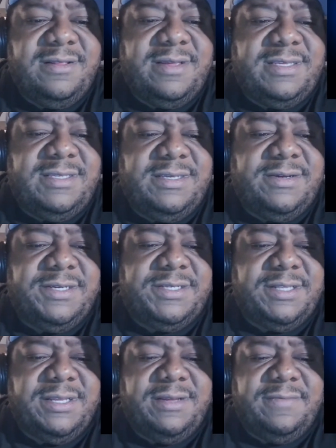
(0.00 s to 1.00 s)
Like,
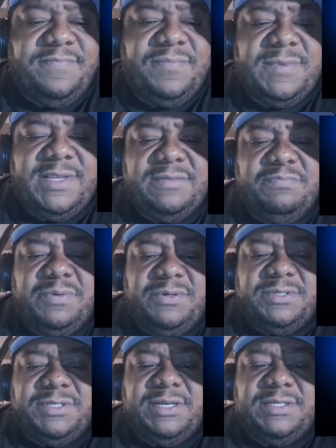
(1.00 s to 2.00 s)
seriously, that's
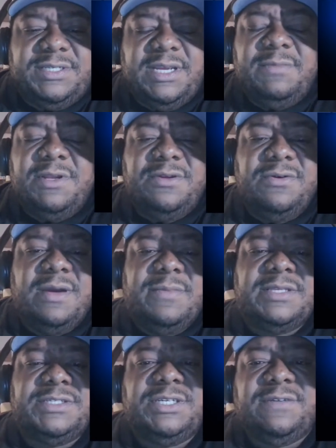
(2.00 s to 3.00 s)
bullshit. Shame on you,
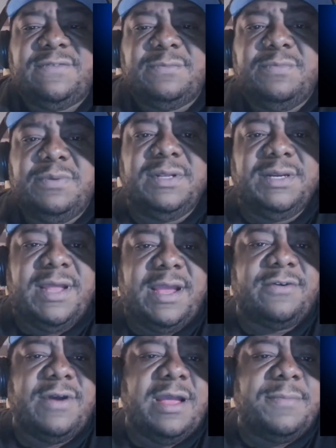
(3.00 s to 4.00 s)
MSG, for pulling
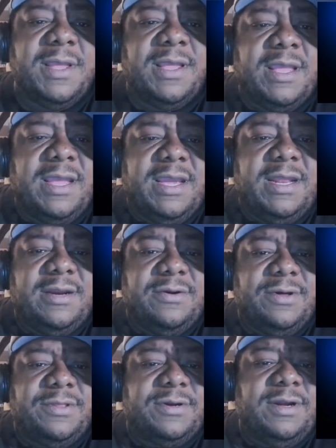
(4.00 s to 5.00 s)
that crap. And I
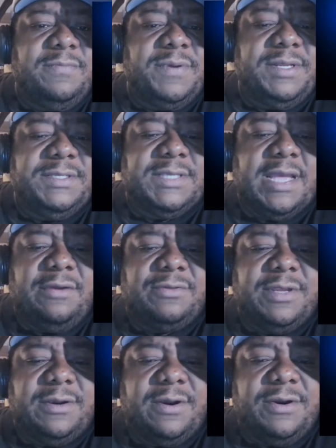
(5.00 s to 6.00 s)
know other companies out
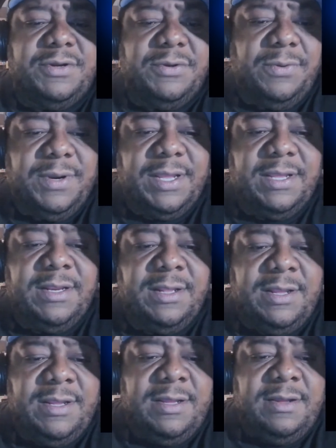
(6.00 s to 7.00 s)
there are doing it,
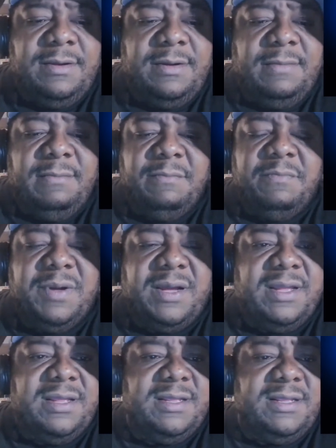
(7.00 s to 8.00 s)

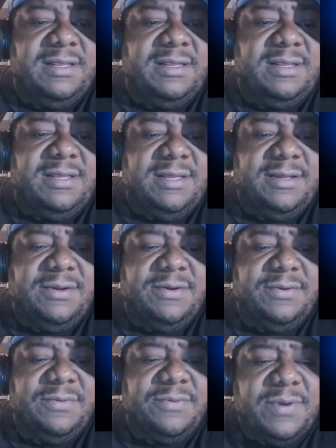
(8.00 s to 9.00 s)
but
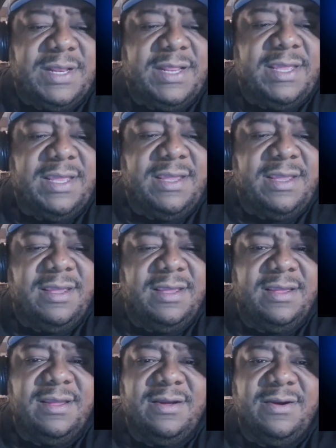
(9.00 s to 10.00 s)
really?
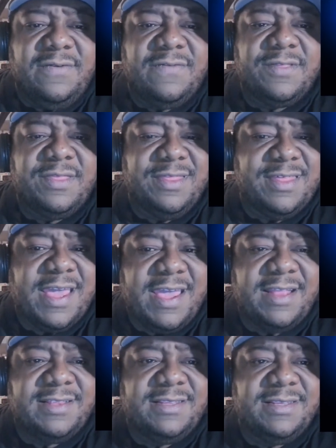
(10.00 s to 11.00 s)
Over
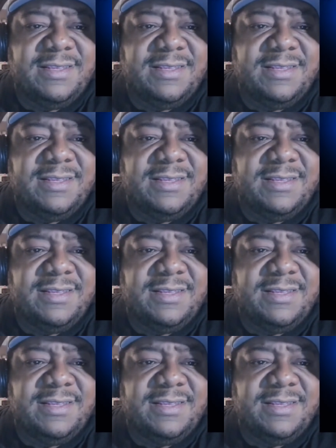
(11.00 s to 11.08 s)
that?